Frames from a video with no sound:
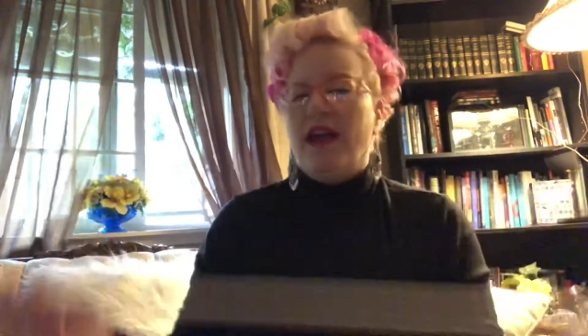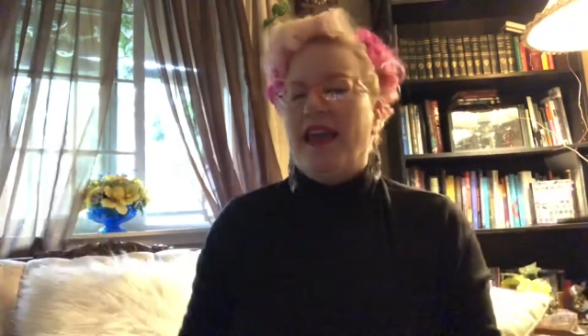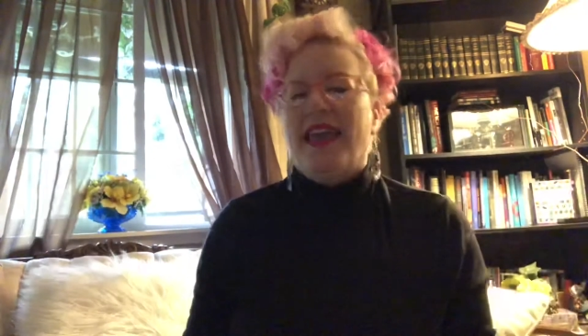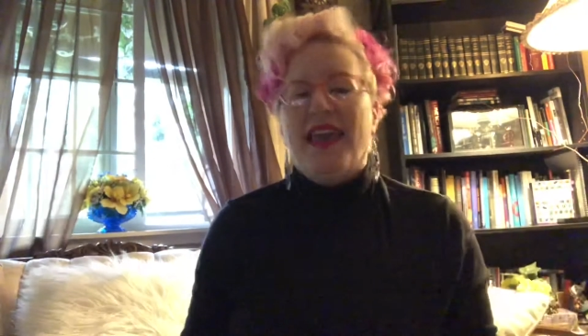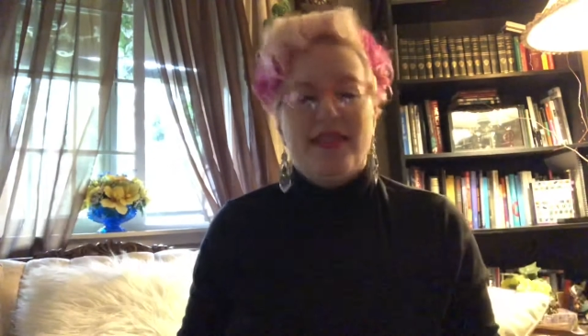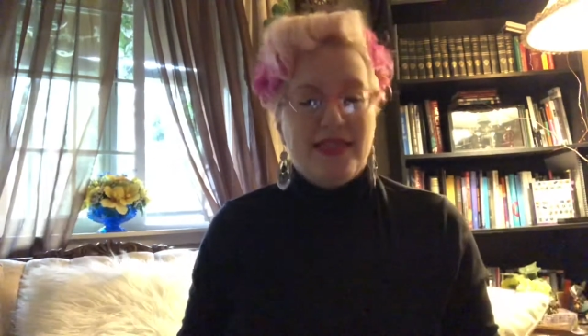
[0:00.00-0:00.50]
I
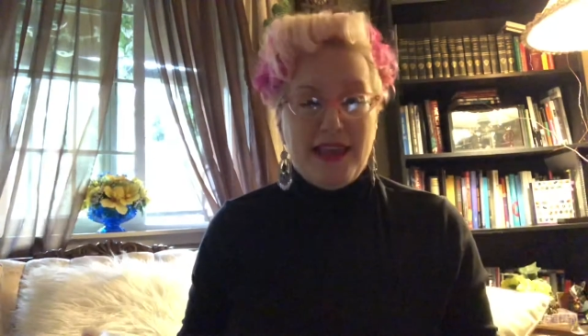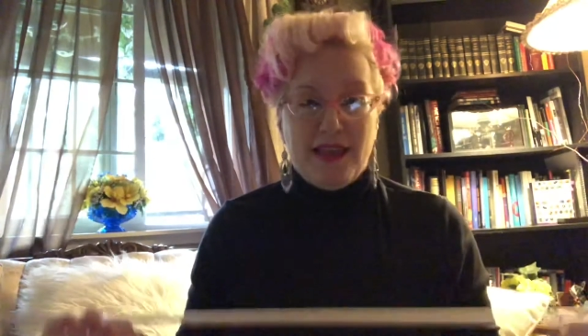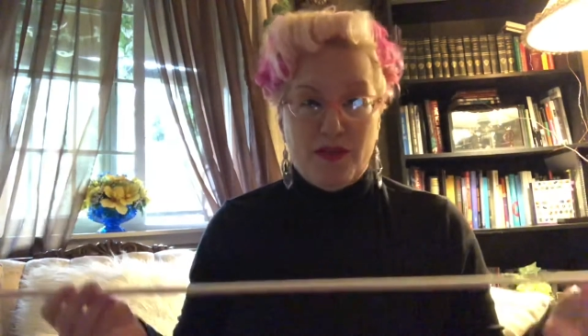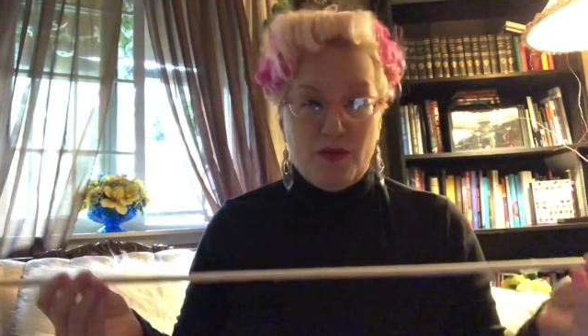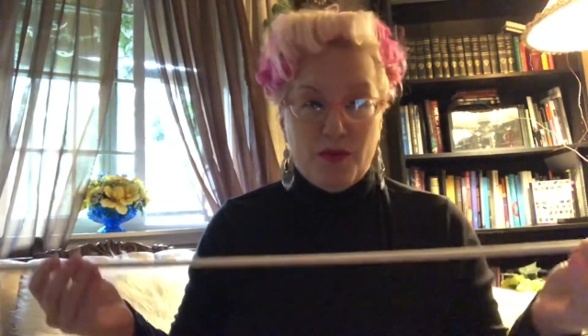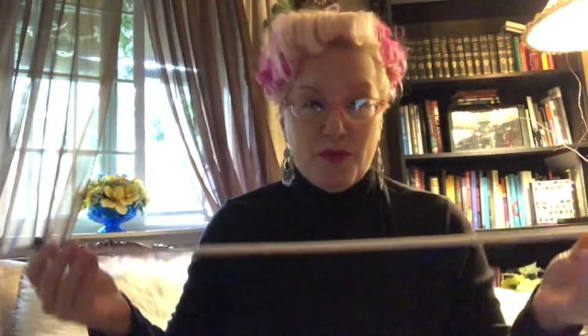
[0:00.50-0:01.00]
can't think
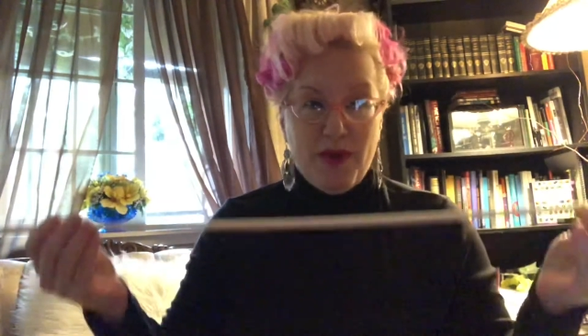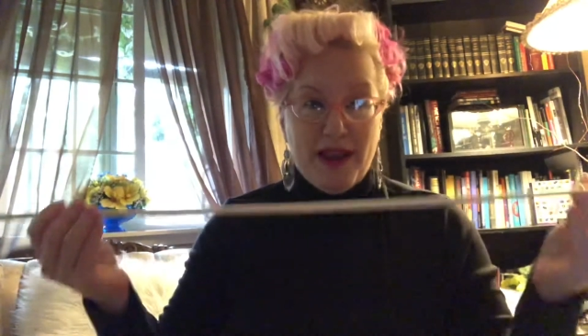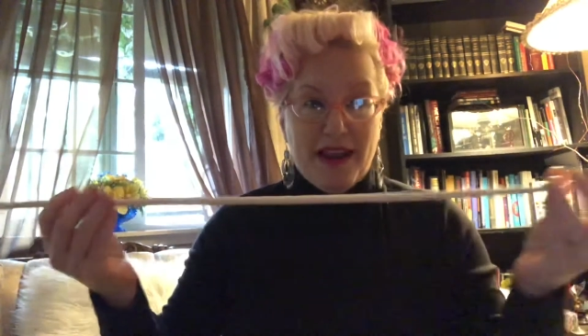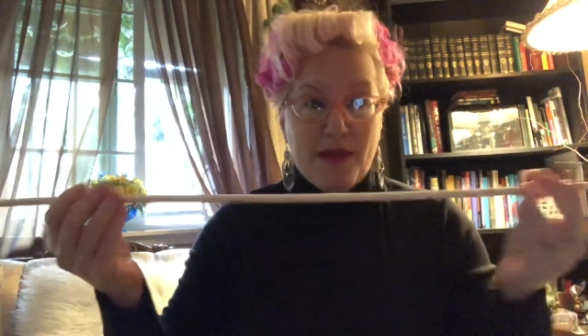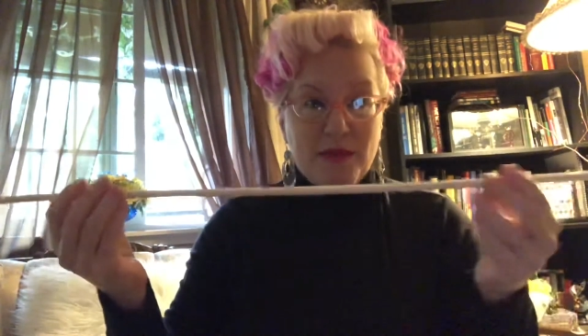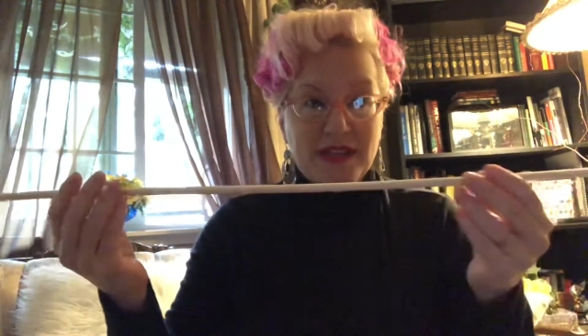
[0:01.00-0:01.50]
of the word
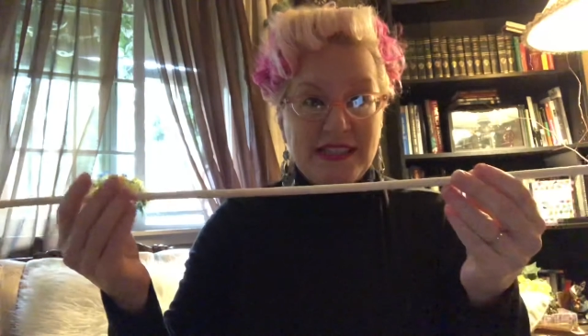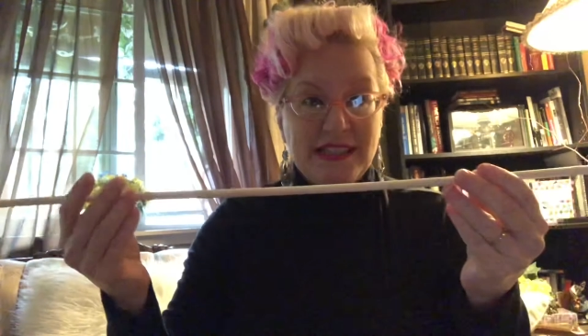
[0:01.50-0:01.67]
right now, but it's a